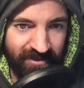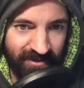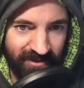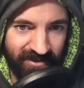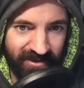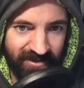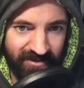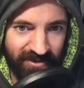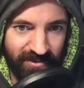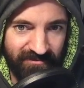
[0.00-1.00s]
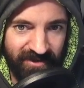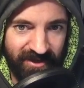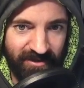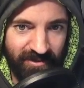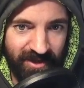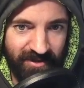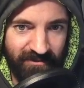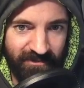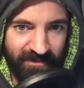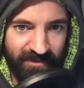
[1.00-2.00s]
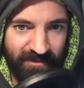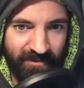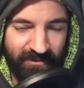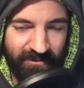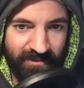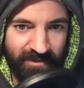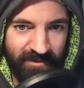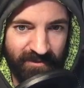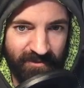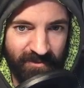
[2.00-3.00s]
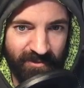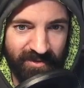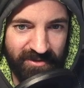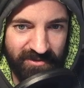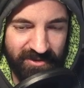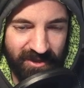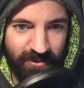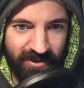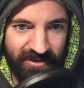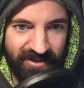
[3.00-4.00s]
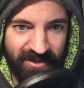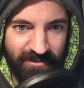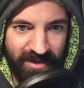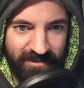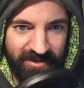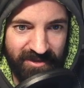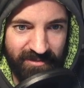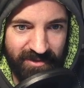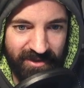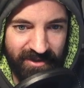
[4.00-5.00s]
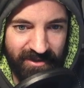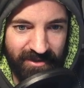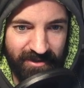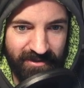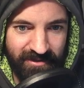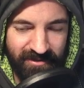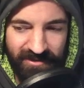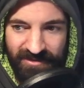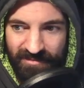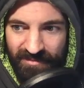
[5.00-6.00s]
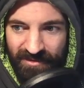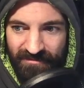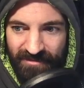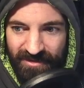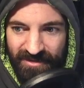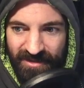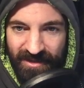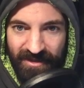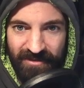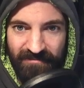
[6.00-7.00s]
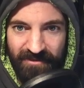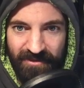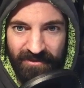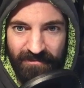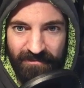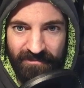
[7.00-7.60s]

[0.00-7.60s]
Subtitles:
Looks like this room is vacuumed out. We'll put some salt water down, mops it up right here. So let's move this out of here.